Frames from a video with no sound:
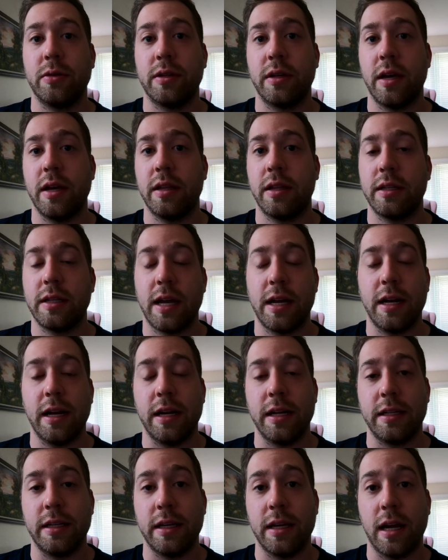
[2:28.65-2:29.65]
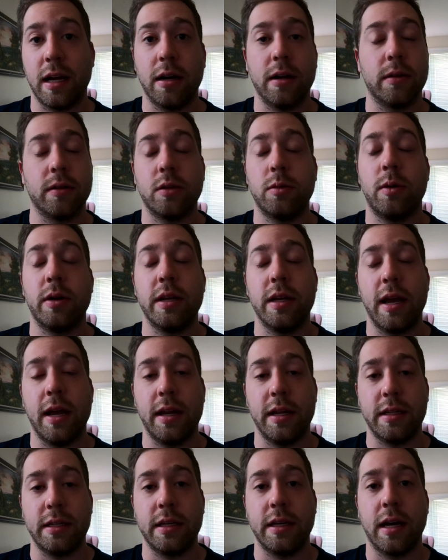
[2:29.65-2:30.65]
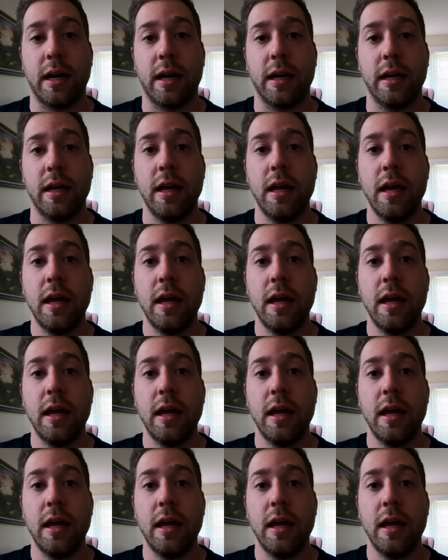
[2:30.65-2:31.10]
say, the 1080 Ti or 2080 Ti,